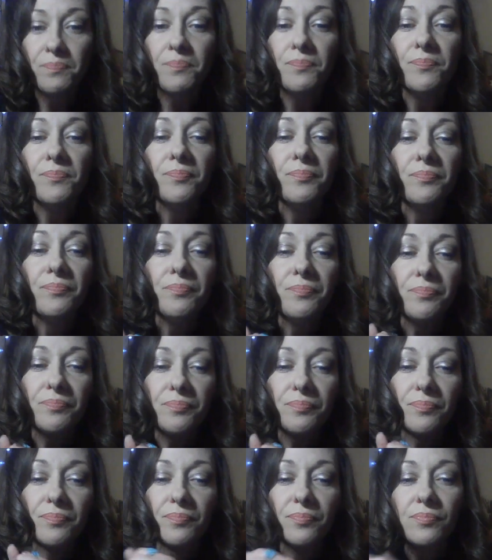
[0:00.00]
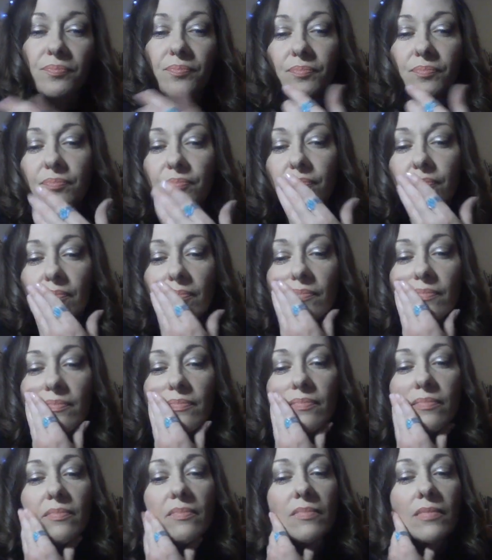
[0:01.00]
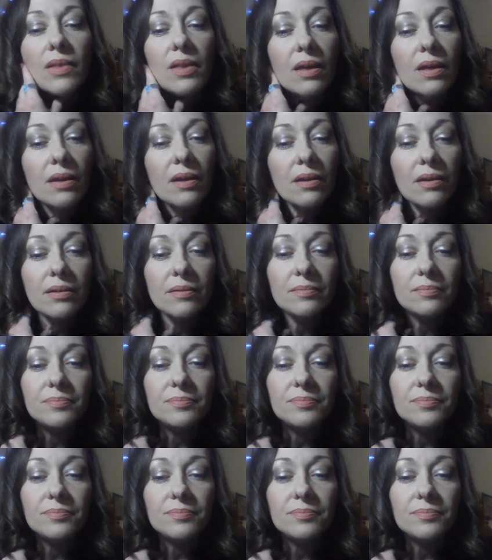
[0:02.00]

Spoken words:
(silence)